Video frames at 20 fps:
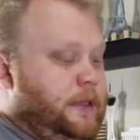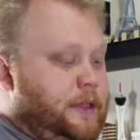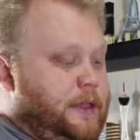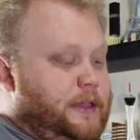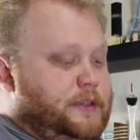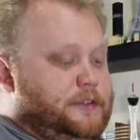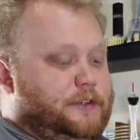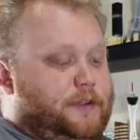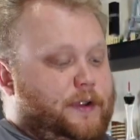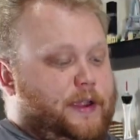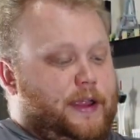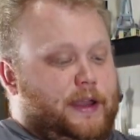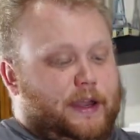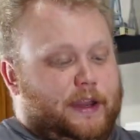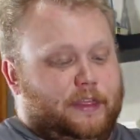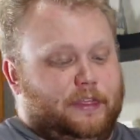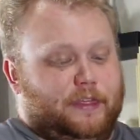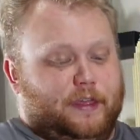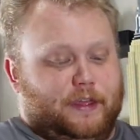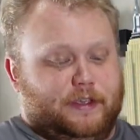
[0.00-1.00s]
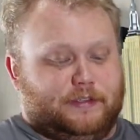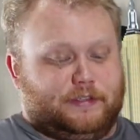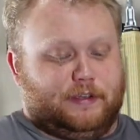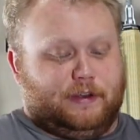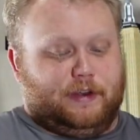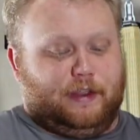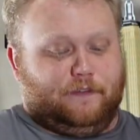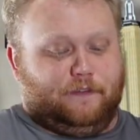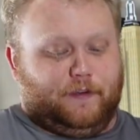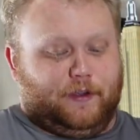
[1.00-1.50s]
Is there anything
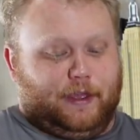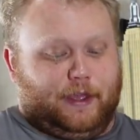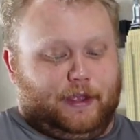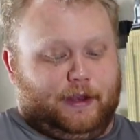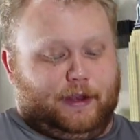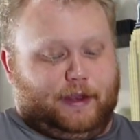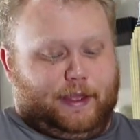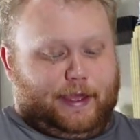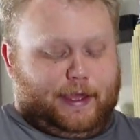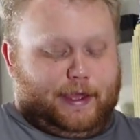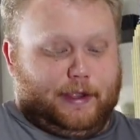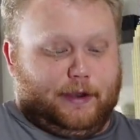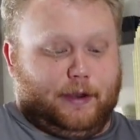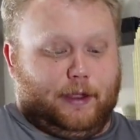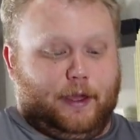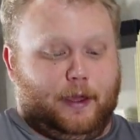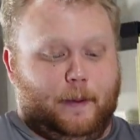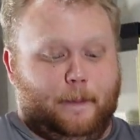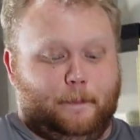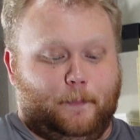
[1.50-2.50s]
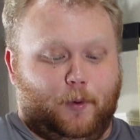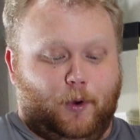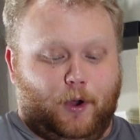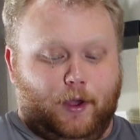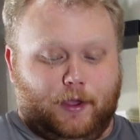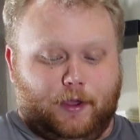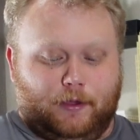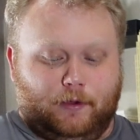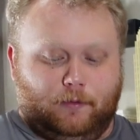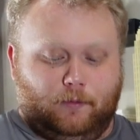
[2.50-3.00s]
significant in
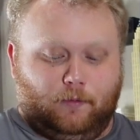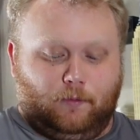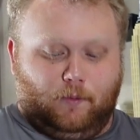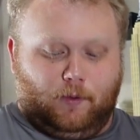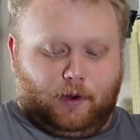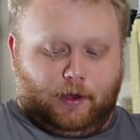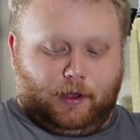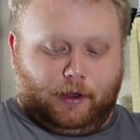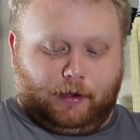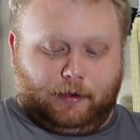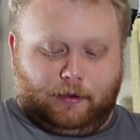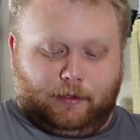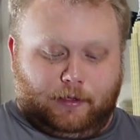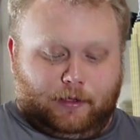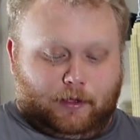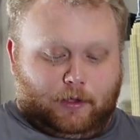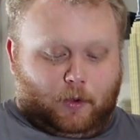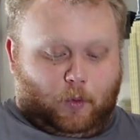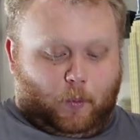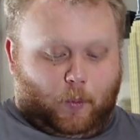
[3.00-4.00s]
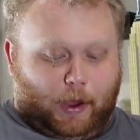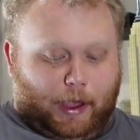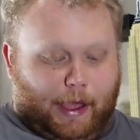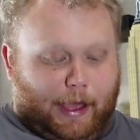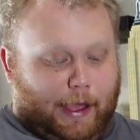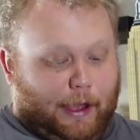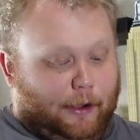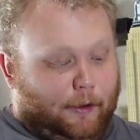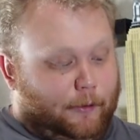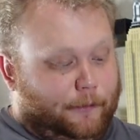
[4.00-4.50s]
book 1?
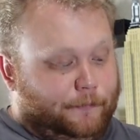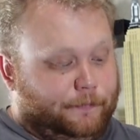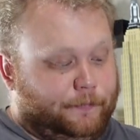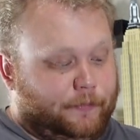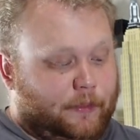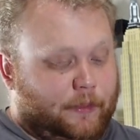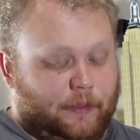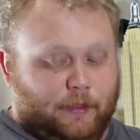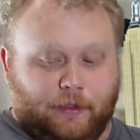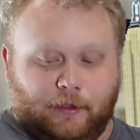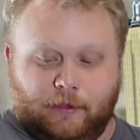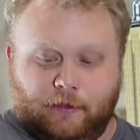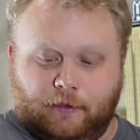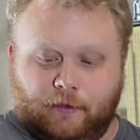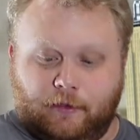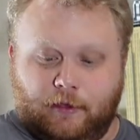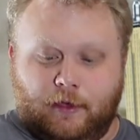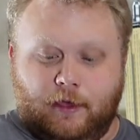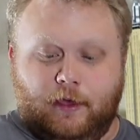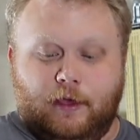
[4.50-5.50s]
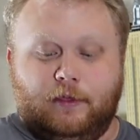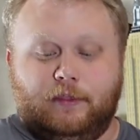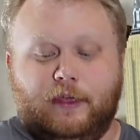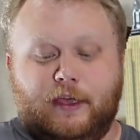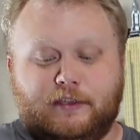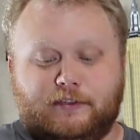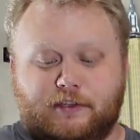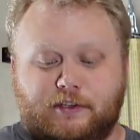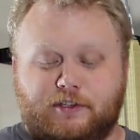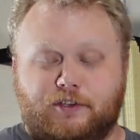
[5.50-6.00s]
Wow.
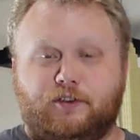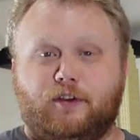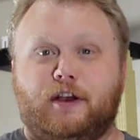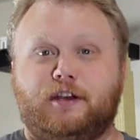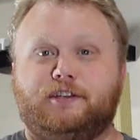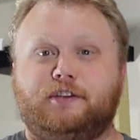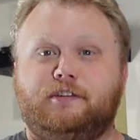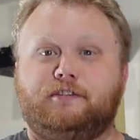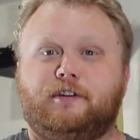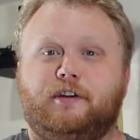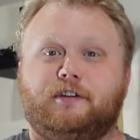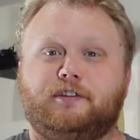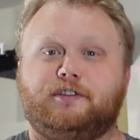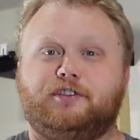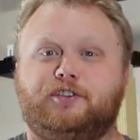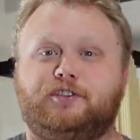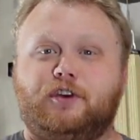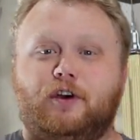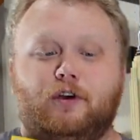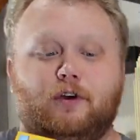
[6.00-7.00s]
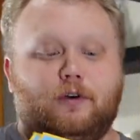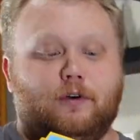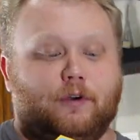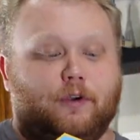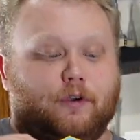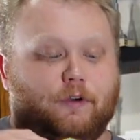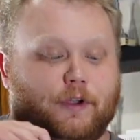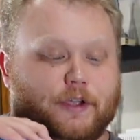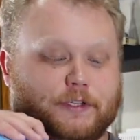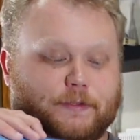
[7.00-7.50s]
These instructions are so
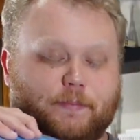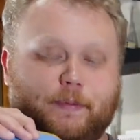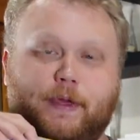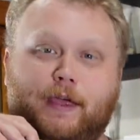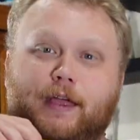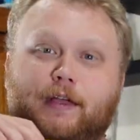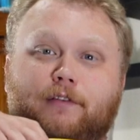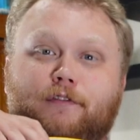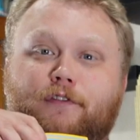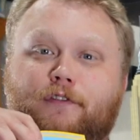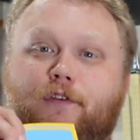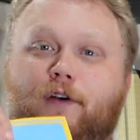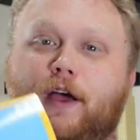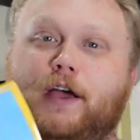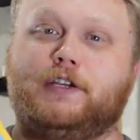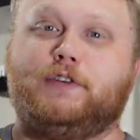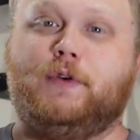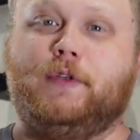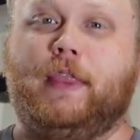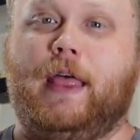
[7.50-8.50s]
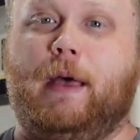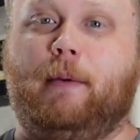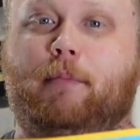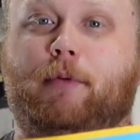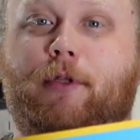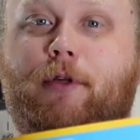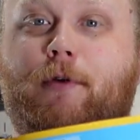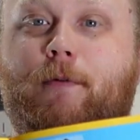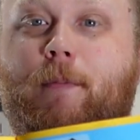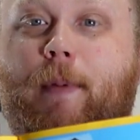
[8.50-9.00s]
crispy and fresh with that
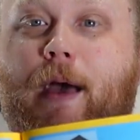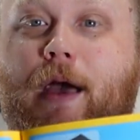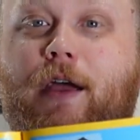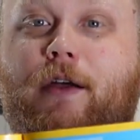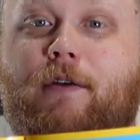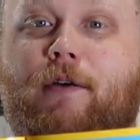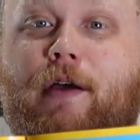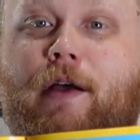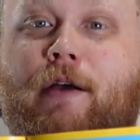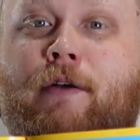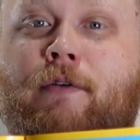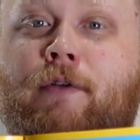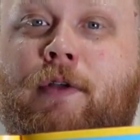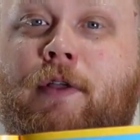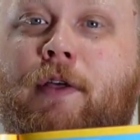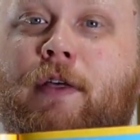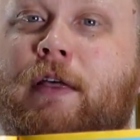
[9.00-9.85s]
blue background.